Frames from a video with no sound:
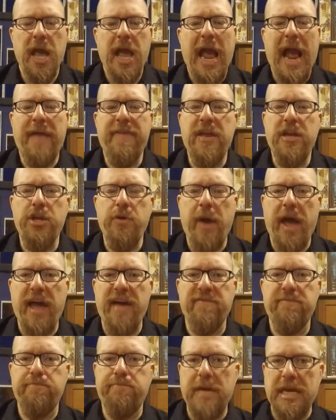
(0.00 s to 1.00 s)
And then you
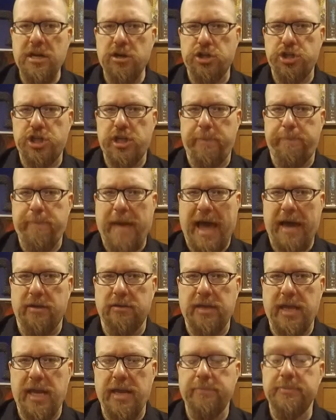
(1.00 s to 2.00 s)
have bigger ship battle
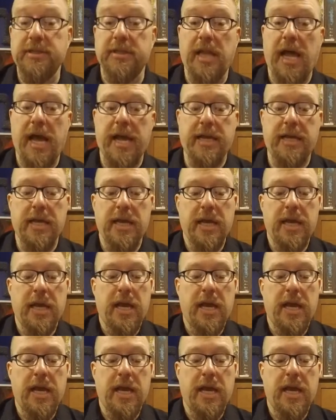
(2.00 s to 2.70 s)
games like